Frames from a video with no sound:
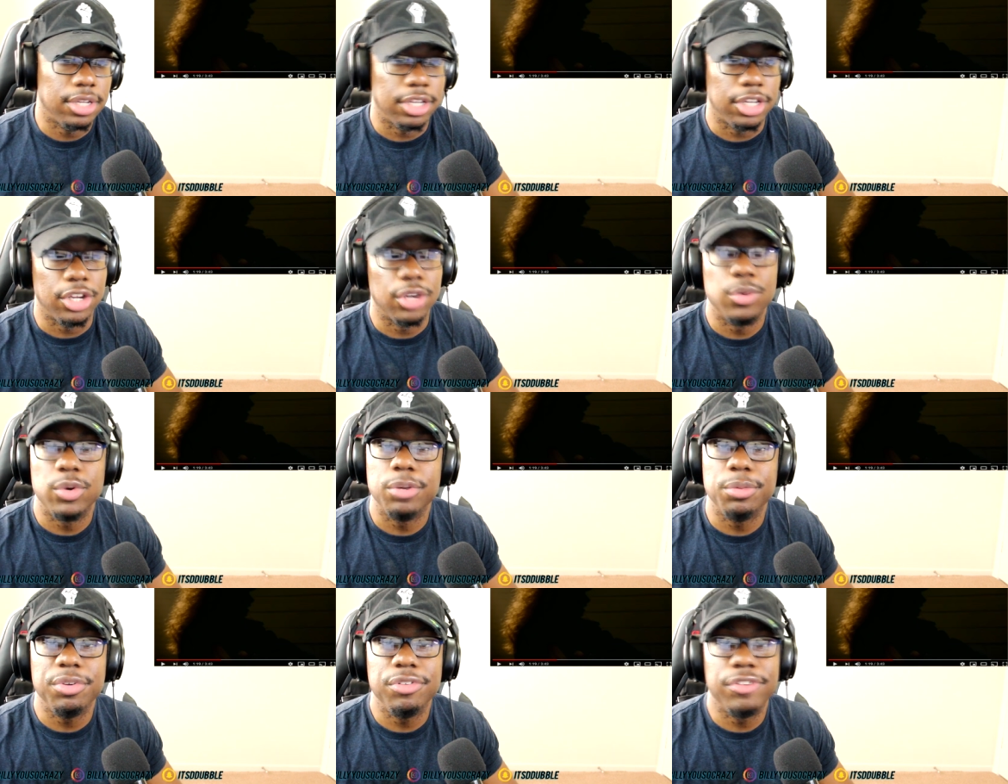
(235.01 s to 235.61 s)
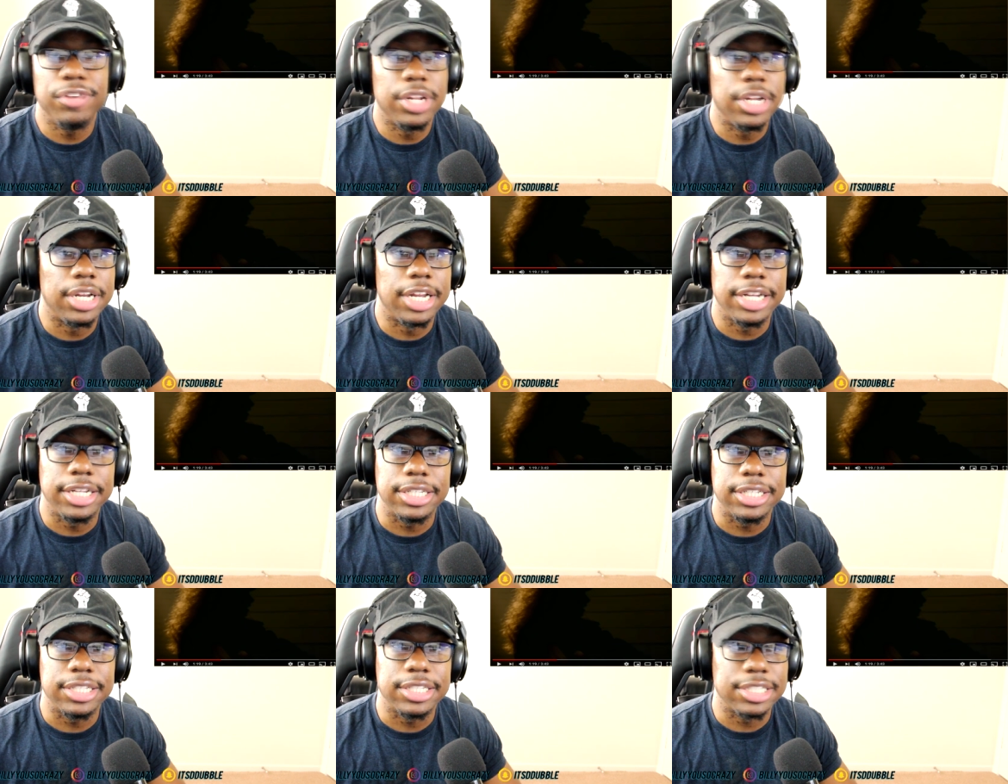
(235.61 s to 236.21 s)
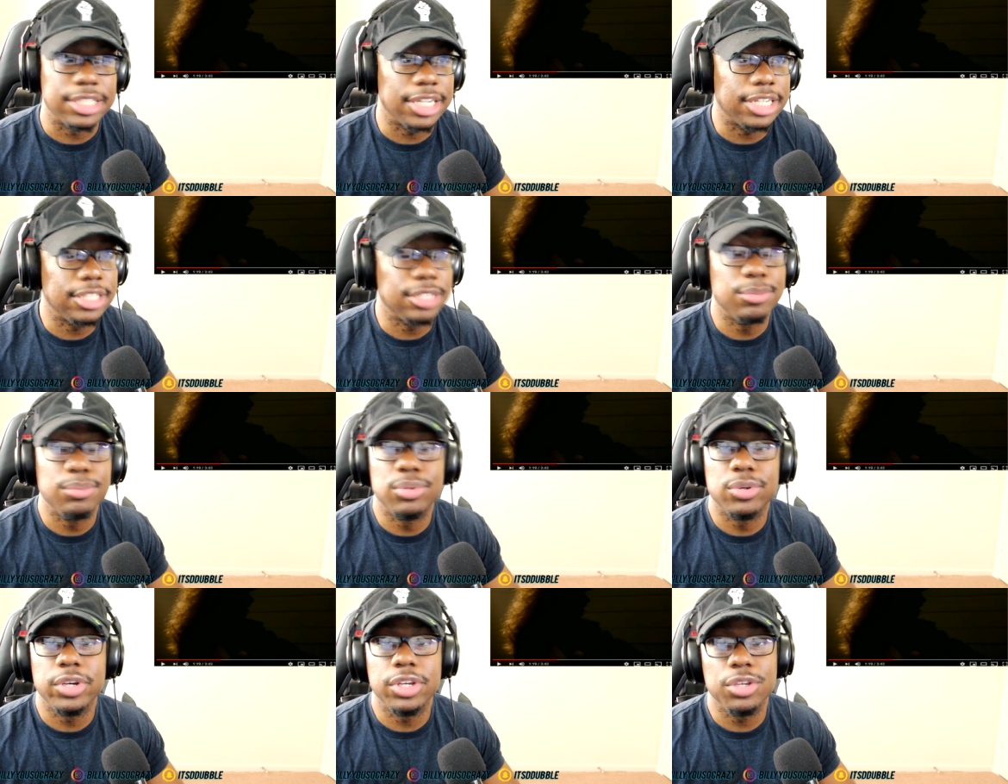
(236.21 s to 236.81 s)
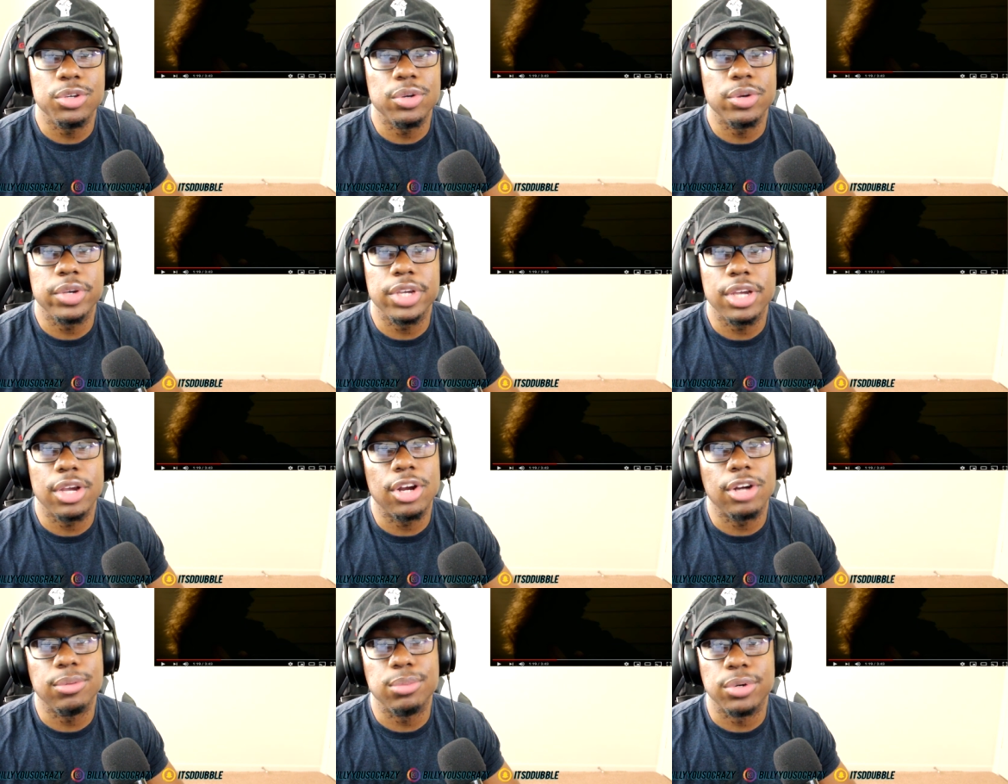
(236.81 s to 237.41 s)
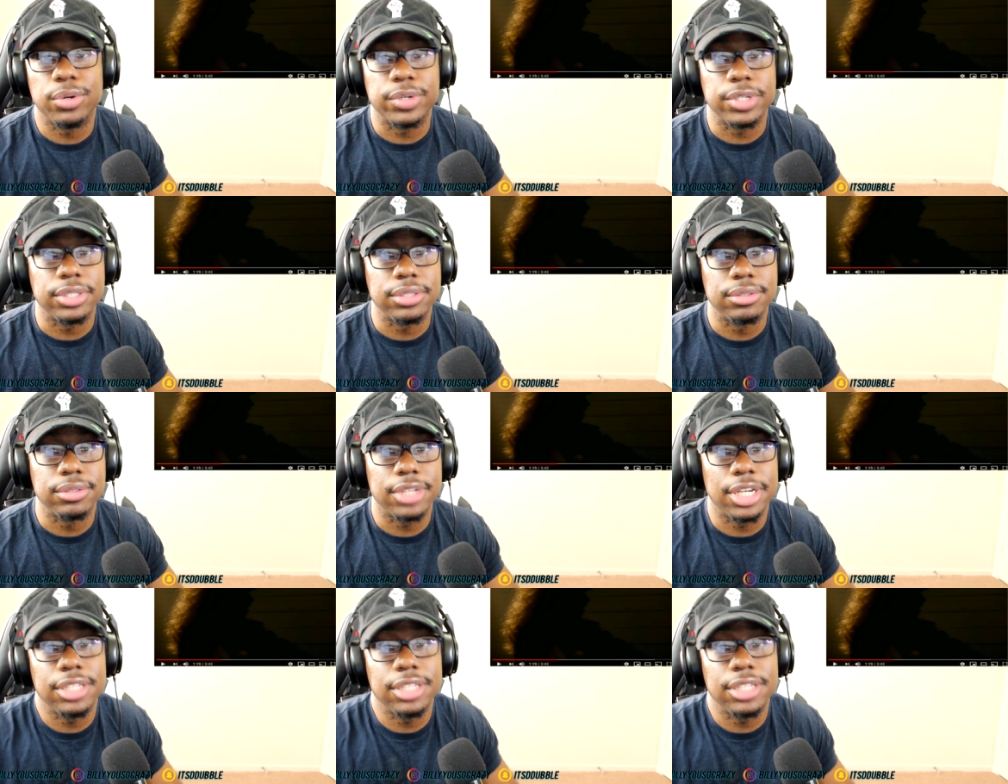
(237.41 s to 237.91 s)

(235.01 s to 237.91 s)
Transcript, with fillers: you don't want to be feeling like this because at some point you're gonna get heartbroken.